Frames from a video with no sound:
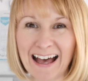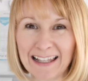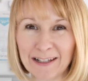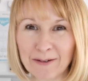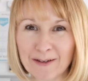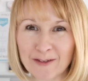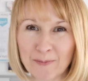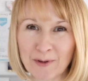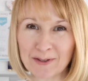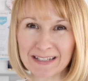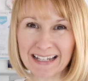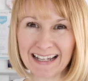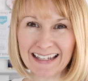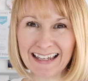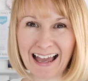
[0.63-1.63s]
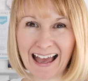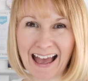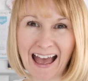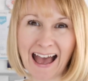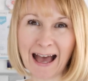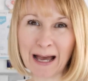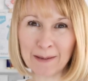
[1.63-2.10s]
Hello everybody,
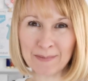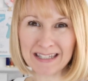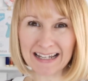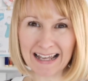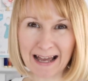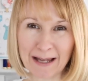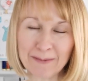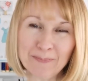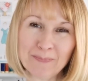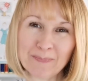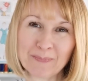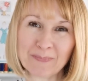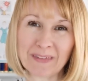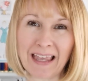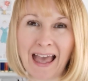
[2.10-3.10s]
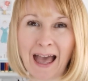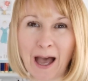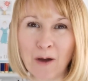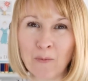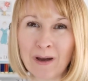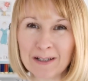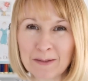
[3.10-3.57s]
I'm Diane
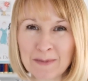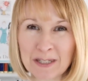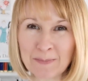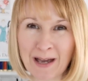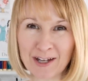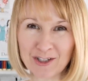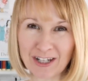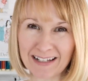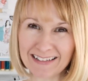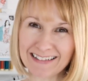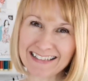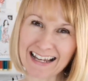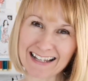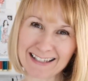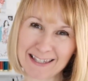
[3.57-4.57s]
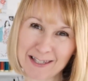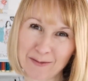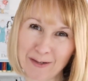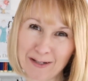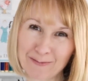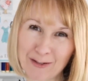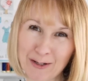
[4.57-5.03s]
and welcome to my channel, Diane's
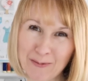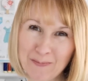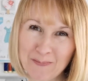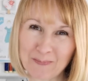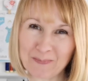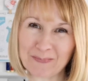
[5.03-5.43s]
Sewing Room.